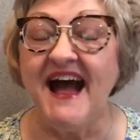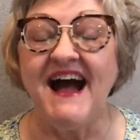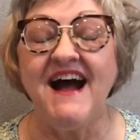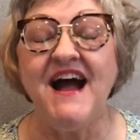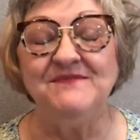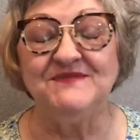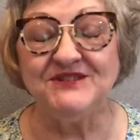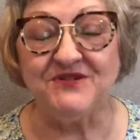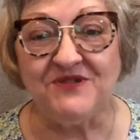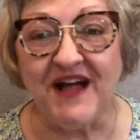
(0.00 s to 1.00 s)
I'm
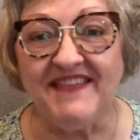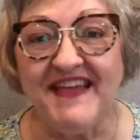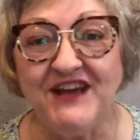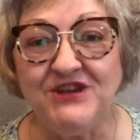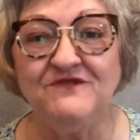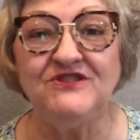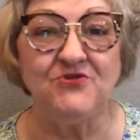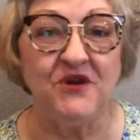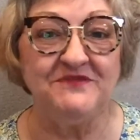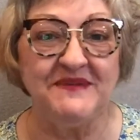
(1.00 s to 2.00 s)
so glad that you
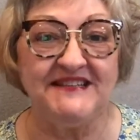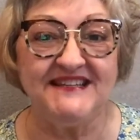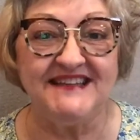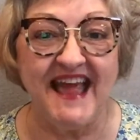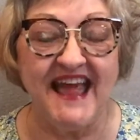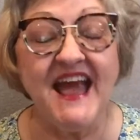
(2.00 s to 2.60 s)
joined me today,